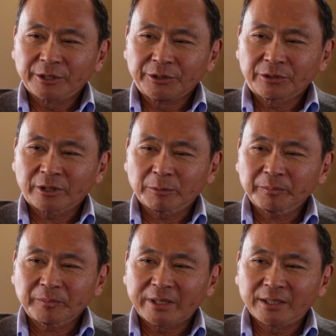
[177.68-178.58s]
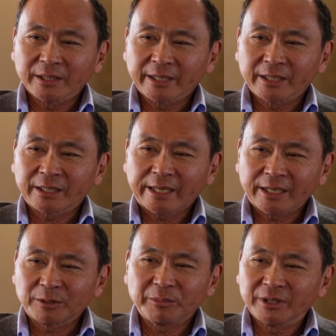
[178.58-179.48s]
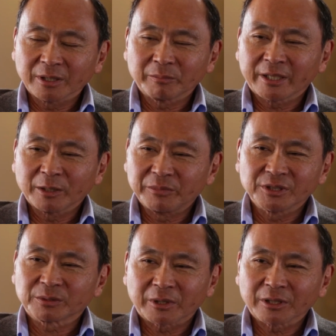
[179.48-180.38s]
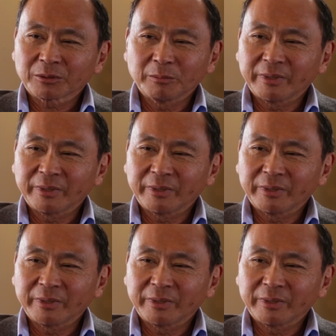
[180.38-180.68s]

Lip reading: Europe, and it had to be done by a Bismarck who